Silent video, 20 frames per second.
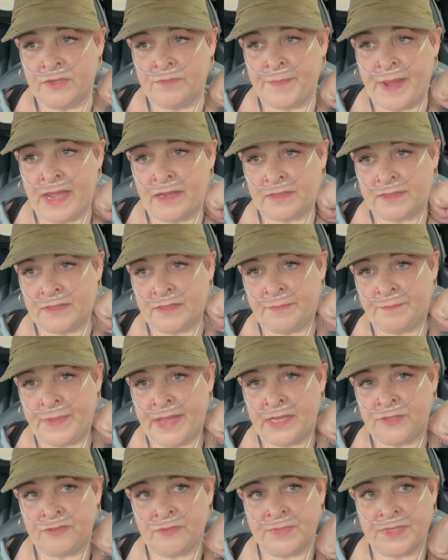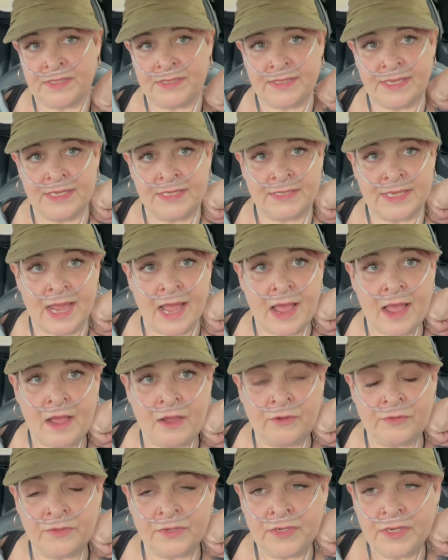back to the bedroom to sit
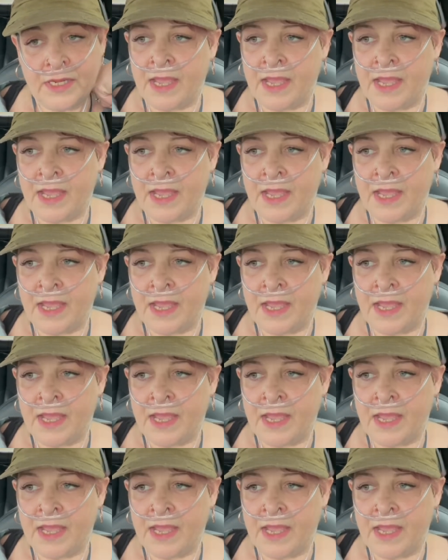down.